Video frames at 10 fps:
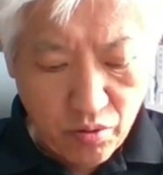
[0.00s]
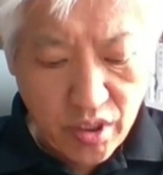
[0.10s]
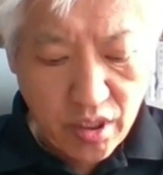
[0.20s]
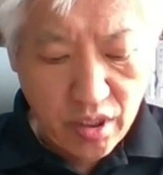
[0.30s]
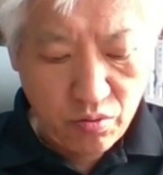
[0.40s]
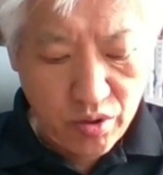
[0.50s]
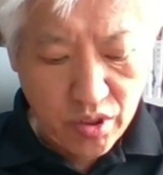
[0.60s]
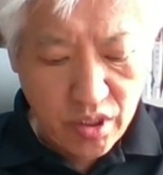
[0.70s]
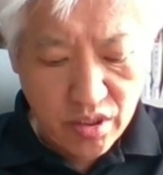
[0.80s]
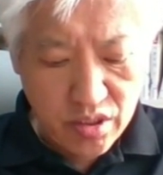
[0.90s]

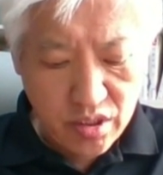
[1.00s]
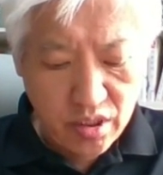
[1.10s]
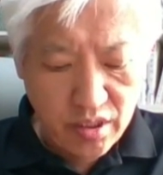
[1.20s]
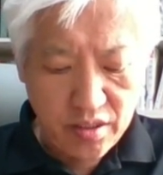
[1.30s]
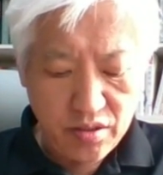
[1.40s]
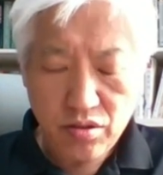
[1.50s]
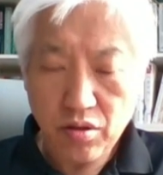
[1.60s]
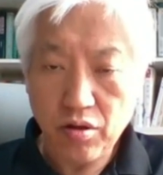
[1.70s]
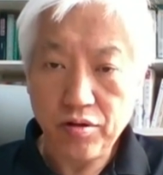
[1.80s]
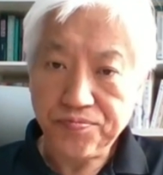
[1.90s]
can see that.
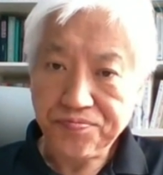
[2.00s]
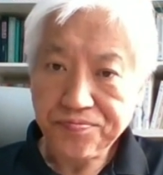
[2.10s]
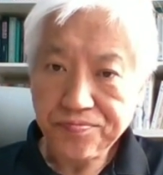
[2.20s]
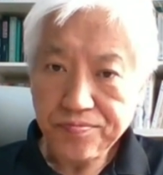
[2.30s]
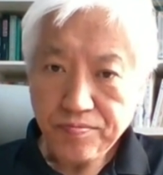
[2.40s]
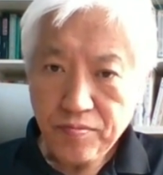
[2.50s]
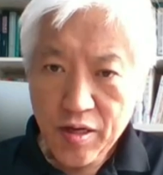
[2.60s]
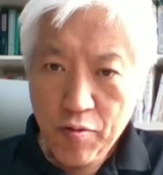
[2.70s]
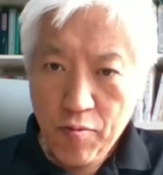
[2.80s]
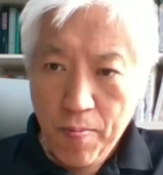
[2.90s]
So
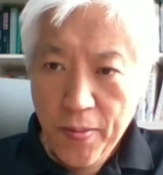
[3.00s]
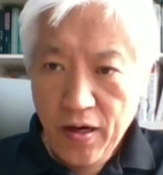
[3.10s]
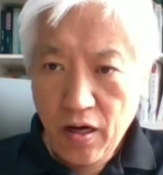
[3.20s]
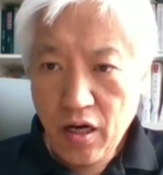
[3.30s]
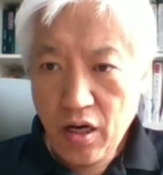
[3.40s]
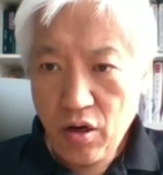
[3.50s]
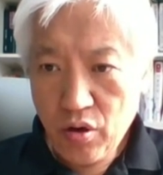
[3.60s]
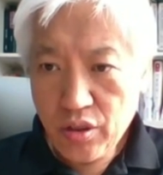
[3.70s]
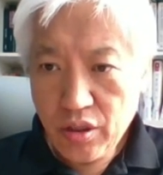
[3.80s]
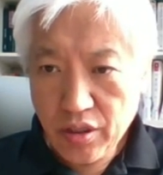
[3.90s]

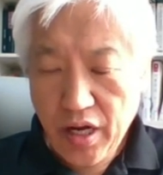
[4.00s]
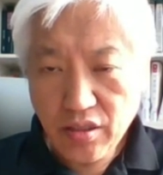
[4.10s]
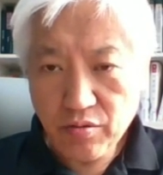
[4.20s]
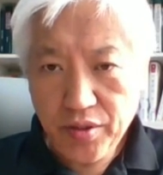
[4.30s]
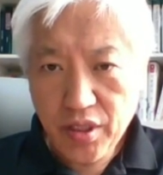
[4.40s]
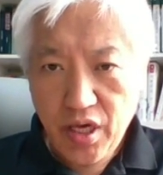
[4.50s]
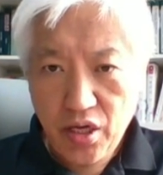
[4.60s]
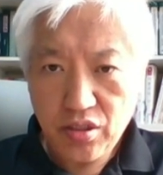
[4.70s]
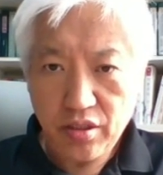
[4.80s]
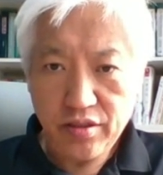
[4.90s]
another
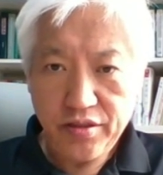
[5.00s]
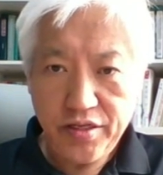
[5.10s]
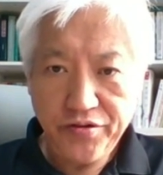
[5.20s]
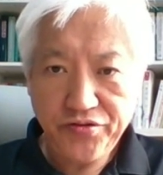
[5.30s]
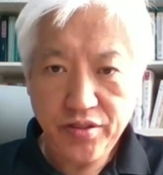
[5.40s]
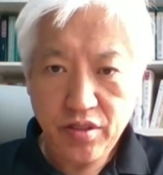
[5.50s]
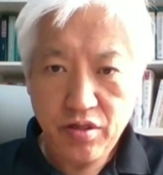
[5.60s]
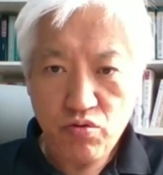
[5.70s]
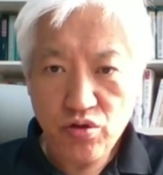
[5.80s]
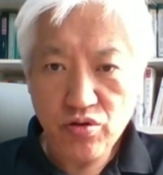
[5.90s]
application, if
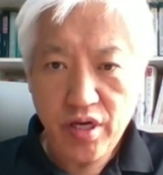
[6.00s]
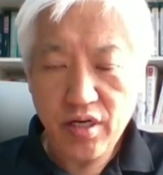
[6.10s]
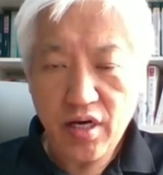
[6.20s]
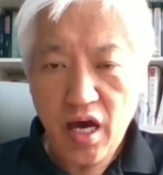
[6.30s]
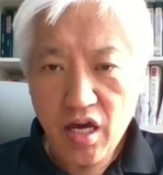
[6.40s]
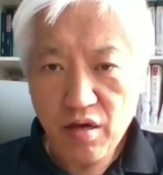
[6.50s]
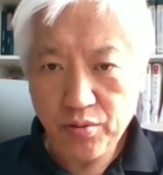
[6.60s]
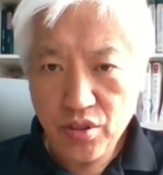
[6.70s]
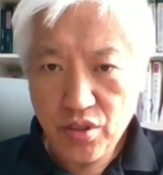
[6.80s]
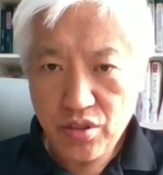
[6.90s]
you get a high
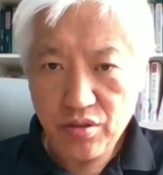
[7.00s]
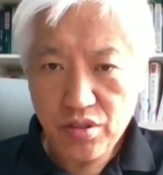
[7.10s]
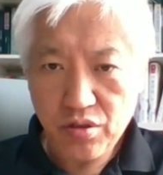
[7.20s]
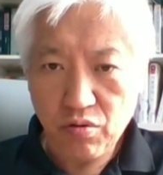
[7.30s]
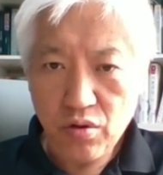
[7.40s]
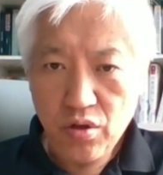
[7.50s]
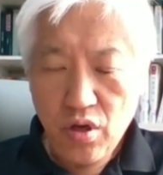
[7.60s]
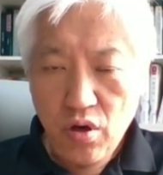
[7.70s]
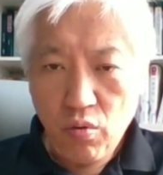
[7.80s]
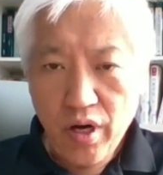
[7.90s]
position, so
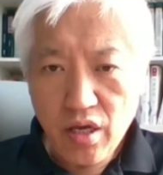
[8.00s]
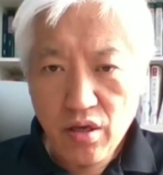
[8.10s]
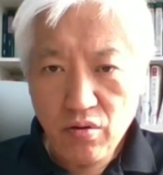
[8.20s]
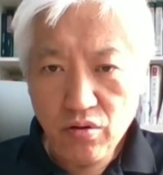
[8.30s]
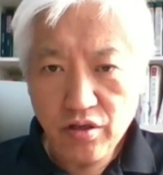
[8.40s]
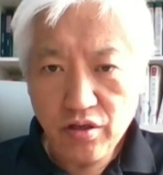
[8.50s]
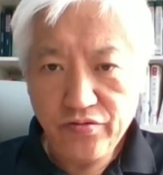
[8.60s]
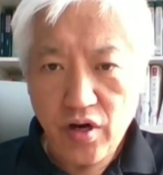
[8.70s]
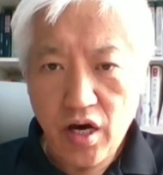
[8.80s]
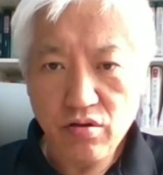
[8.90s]
what are you looking
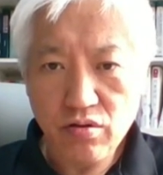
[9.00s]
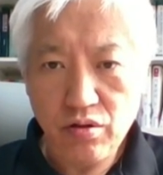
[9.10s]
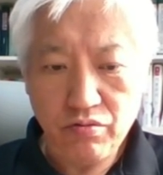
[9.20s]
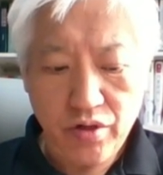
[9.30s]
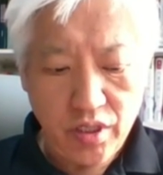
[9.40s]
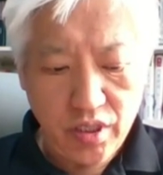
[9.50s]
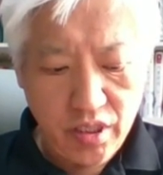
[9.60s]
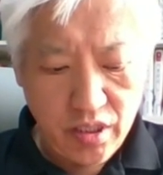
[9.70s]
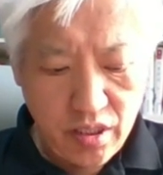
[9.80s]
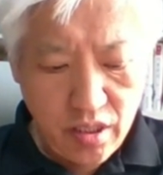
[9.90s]
for? Are you
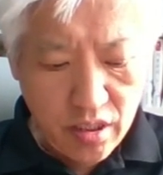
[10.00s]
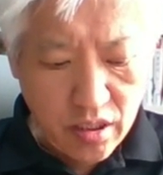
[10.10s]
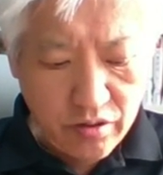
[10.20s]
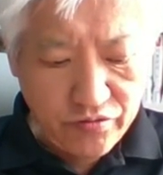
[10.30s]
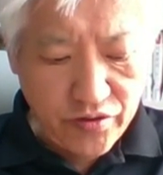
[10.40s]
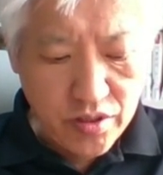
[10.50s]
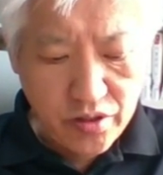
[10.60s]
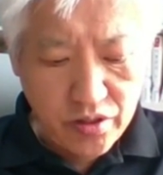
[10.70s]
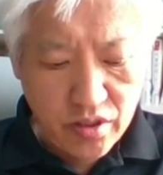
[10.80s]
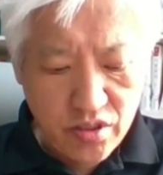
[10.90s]
really, like verse
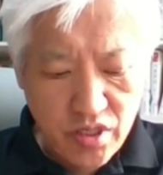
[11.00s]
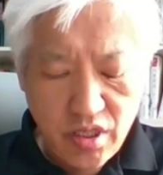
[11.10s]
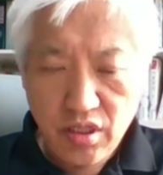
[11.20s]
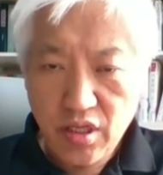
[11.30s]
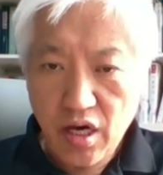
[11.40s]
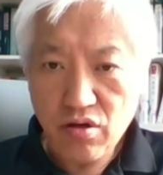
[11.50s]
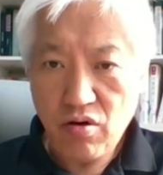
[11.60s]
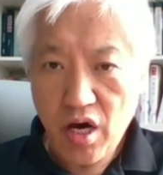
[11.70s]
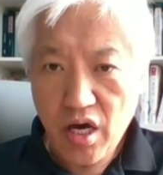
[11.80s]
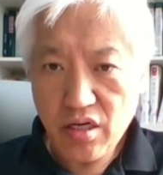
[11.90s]
13, are you
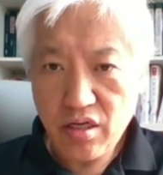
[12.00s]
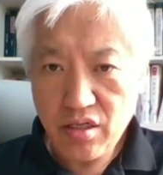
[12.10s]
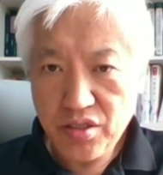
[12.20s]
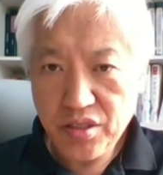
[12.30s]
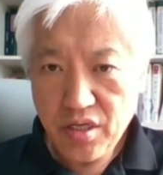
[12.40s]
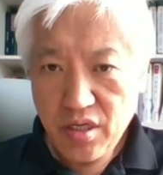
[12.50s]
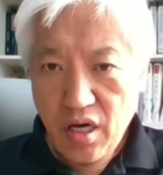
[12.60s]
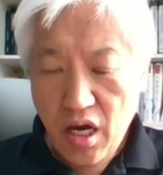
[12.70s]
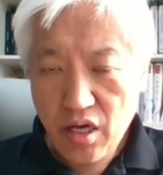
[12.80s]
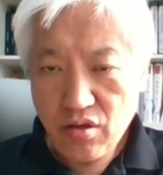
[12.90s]
hired?
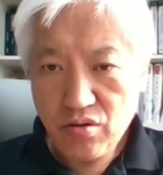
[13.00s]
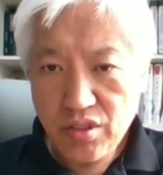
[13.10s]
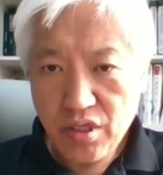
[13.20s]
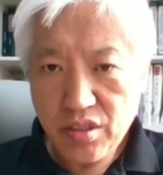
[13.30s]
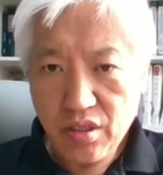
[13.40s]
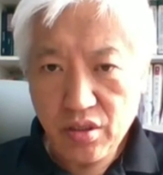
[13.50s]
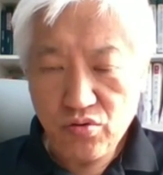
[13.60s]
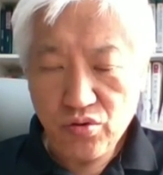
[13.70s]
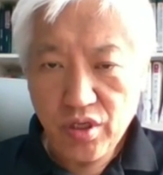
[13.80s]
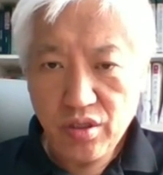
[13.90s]
Are you just
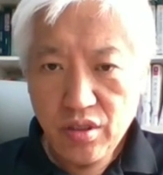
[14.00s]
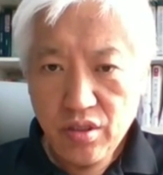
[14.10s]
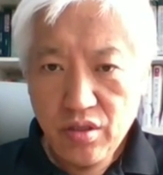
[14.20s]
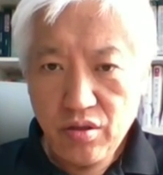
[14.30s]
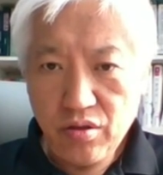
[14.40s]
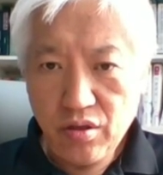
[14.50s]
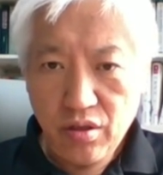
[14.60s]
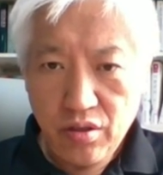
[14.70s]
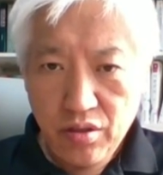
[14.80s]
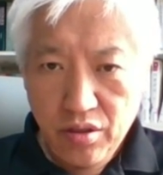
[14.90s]
doing, you
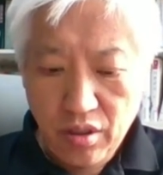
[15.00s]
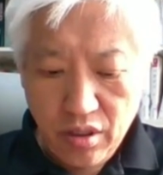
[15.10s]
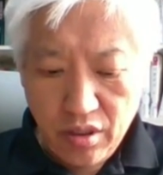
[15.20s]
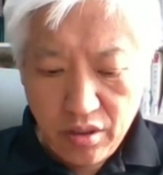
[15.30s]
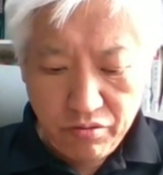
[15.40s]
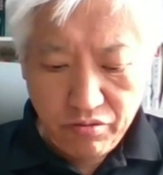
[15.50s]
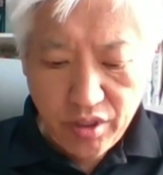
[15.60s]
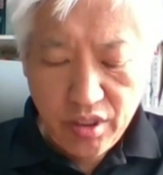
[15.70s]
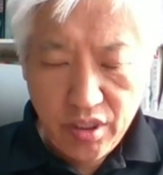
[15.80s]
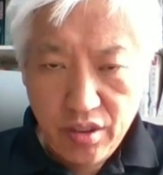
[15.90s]
know,
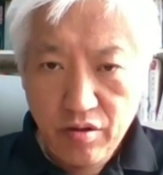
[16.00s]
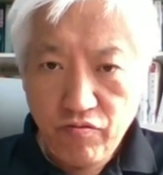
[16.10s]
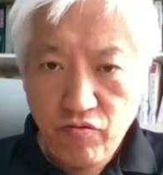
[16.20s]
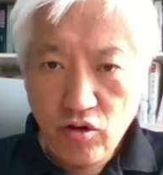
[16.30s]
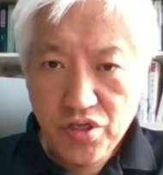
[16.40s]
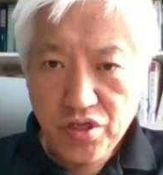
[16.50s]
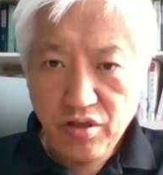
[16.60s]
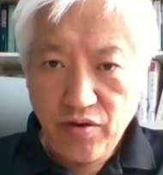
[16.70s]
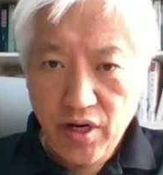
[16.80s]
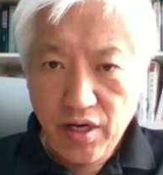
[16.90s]
really for
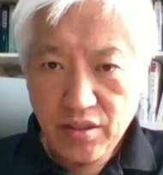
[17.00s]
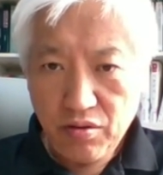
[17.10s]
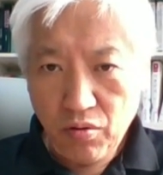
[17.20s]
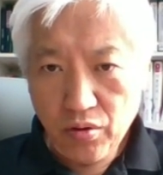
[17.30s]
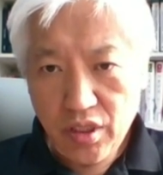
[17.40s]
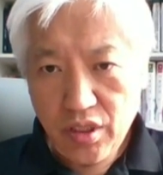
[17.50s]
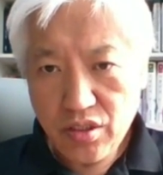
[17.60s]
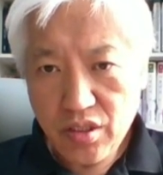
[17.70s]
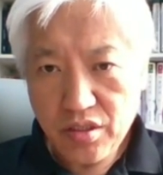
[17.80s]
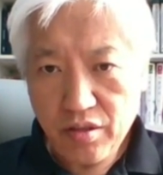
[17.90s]
someone, only
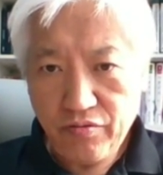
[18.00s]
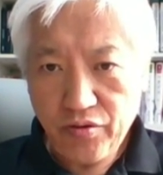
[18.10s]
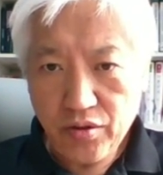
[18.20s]
just for the